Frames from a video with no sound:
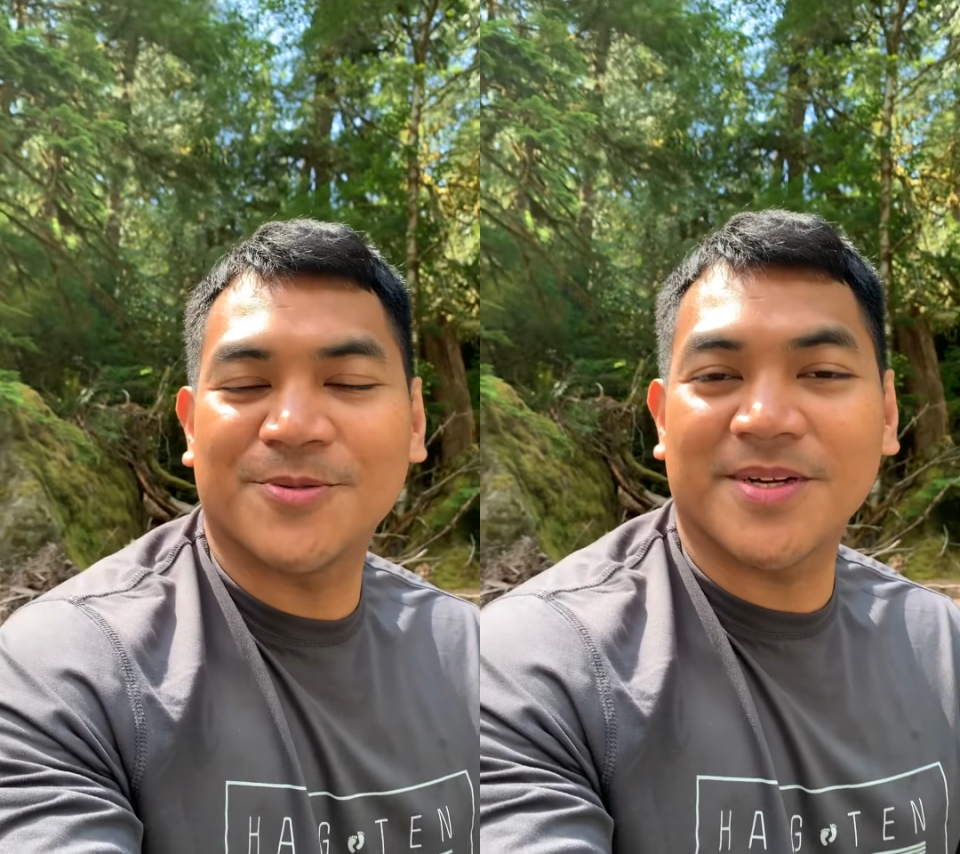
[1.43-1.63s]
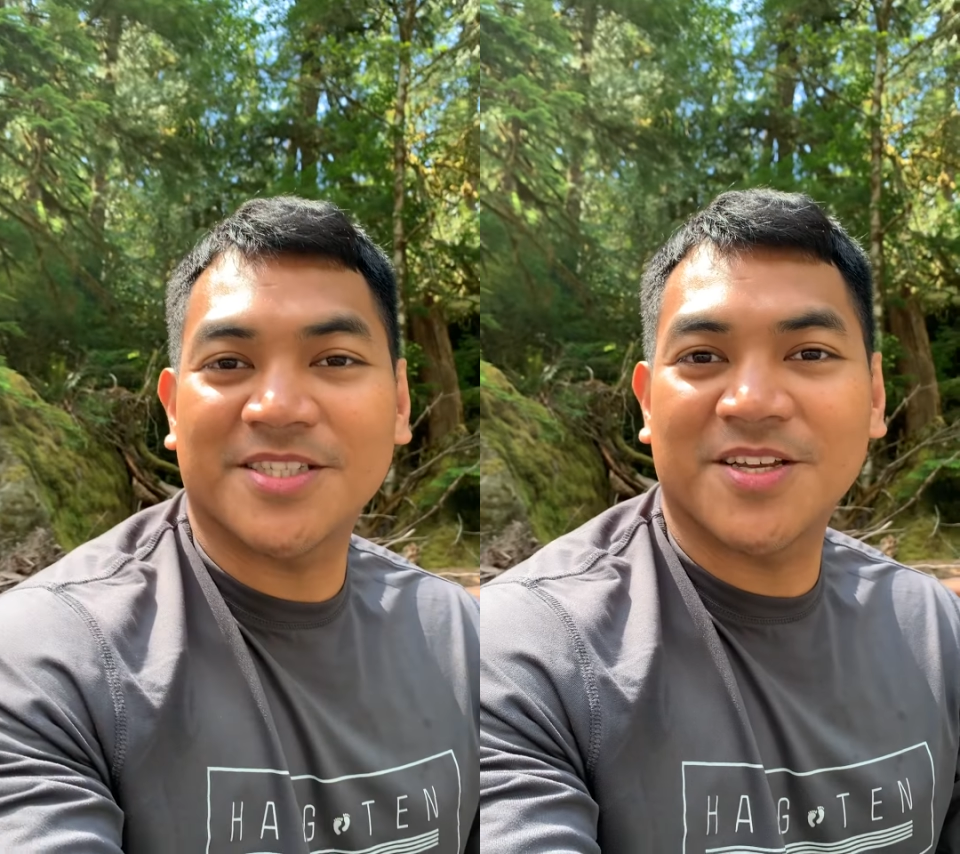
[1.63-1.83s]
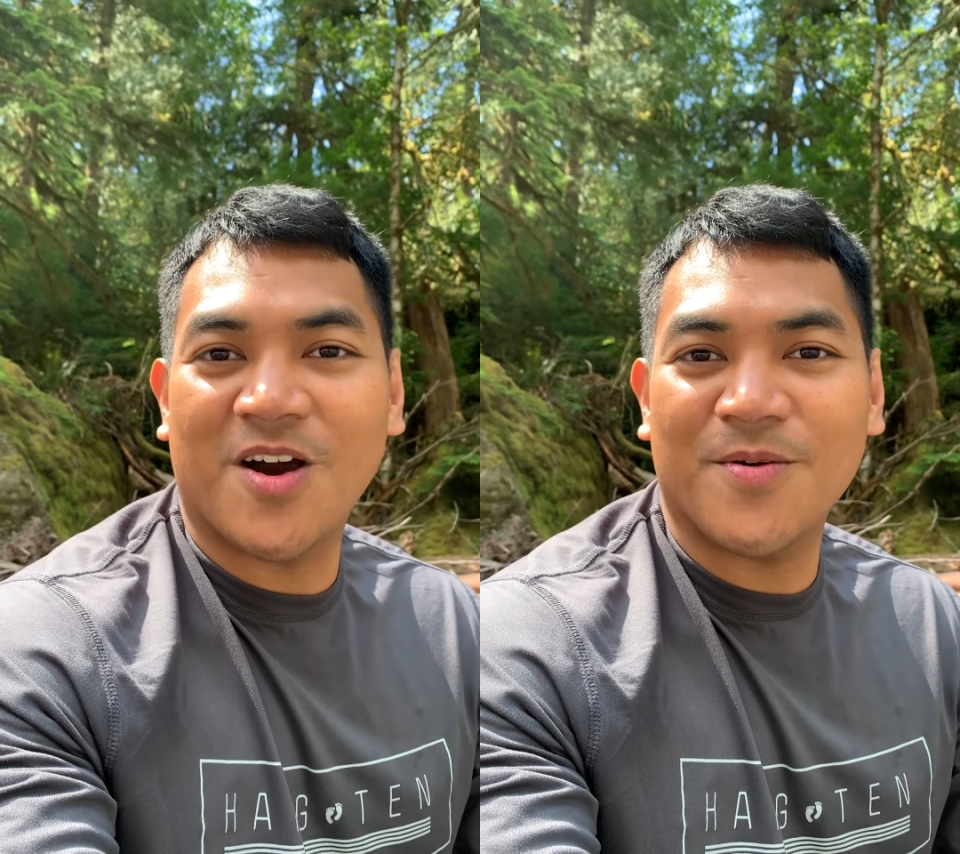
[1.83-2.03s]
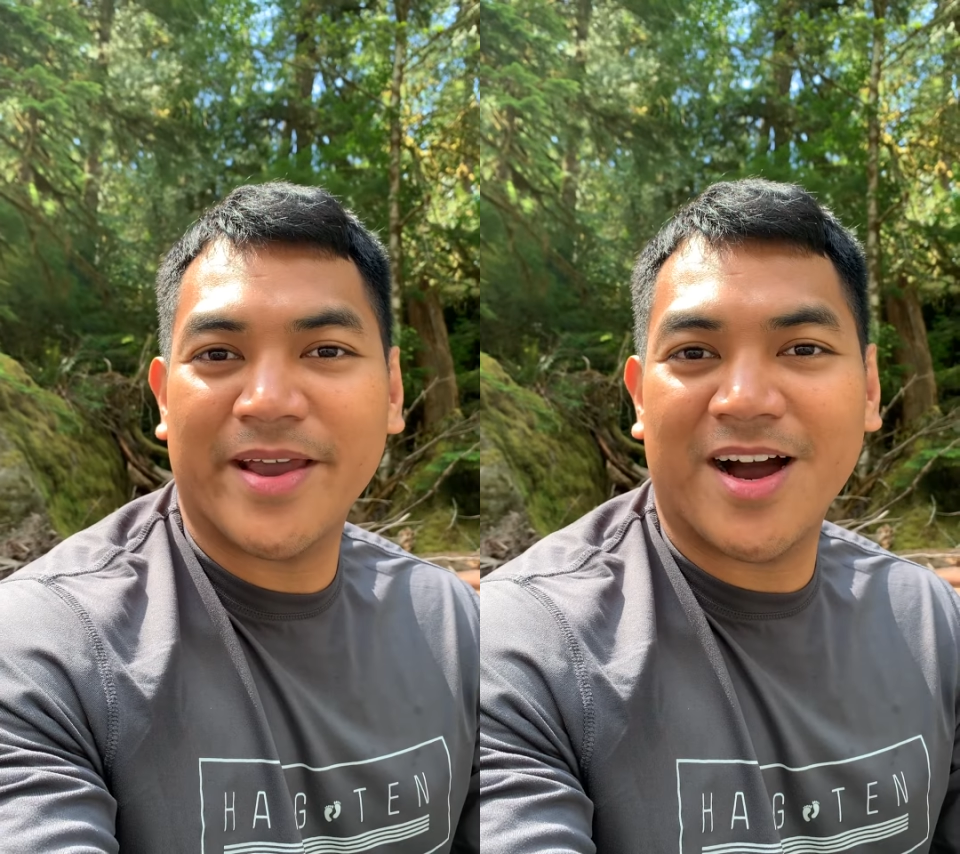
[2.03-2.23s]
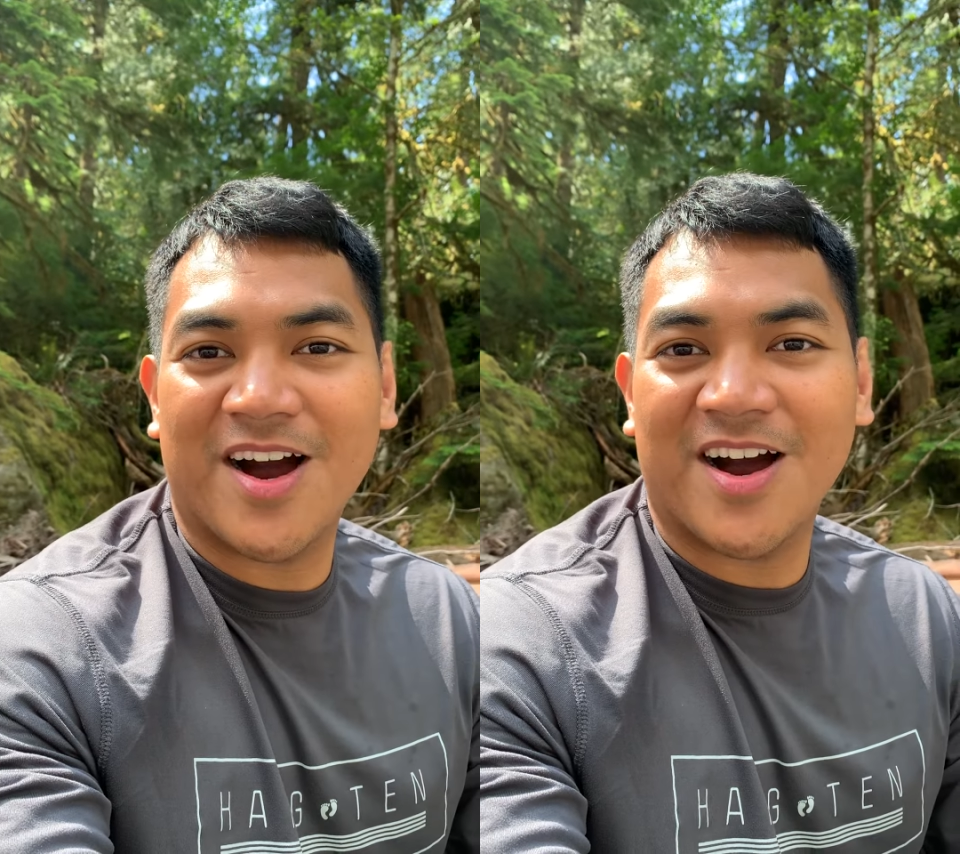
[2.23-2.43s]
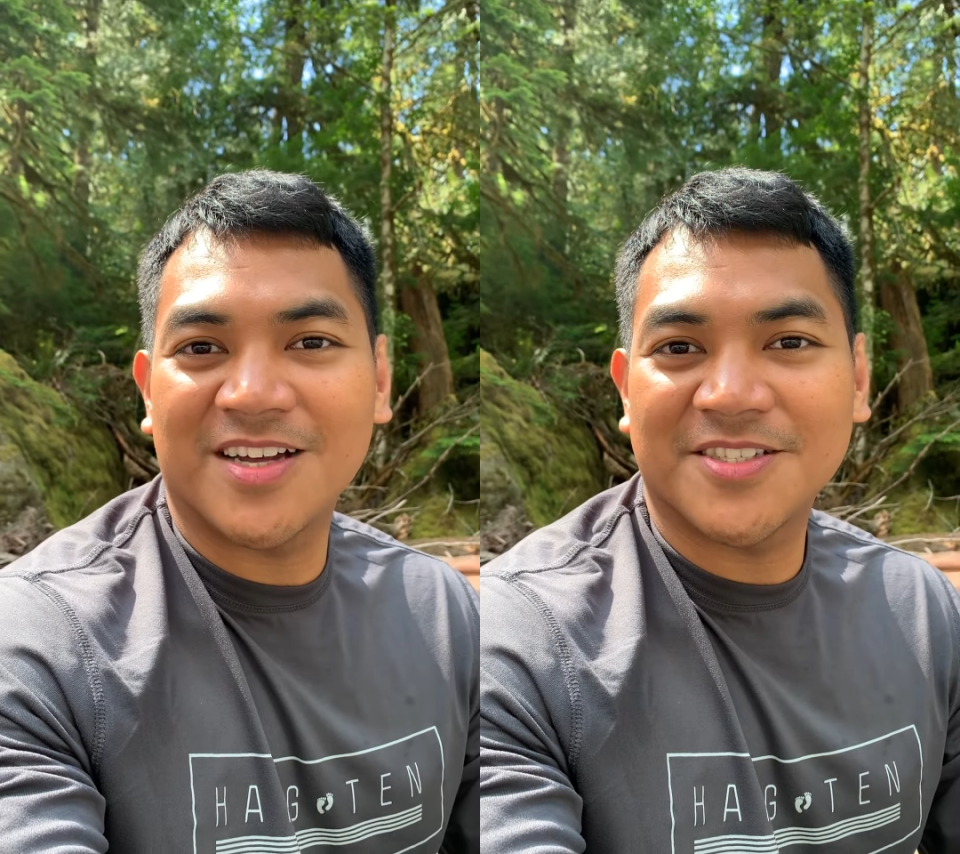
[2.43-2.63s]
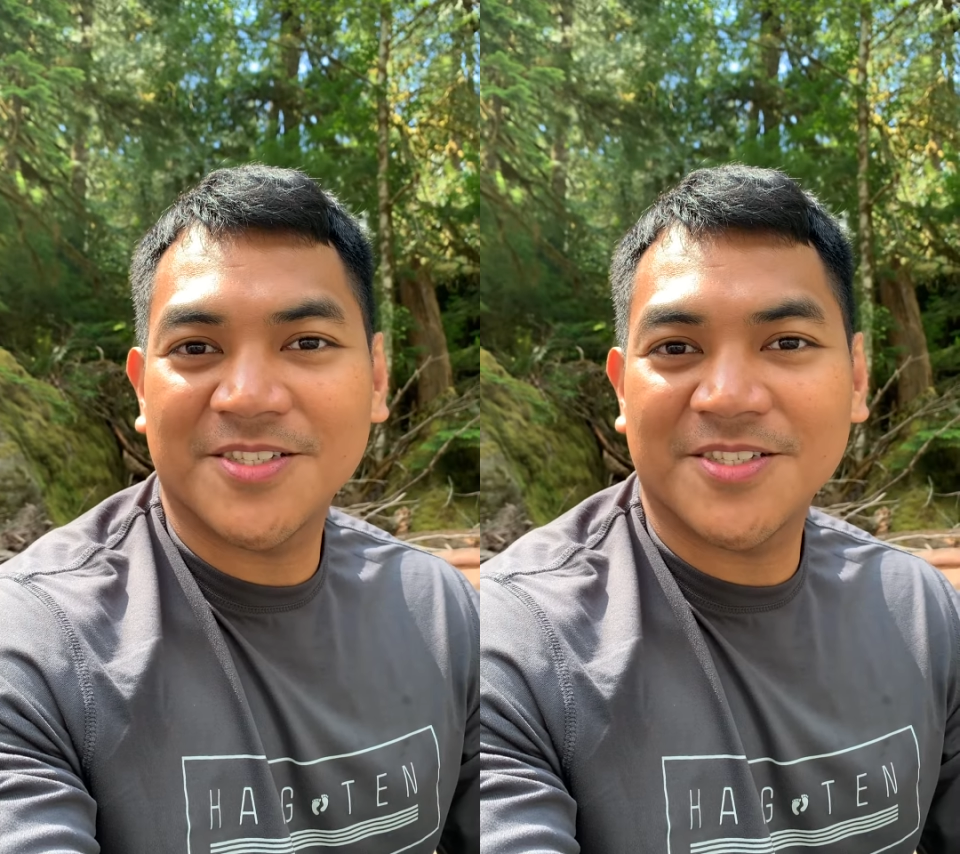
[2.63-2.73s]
What's going on?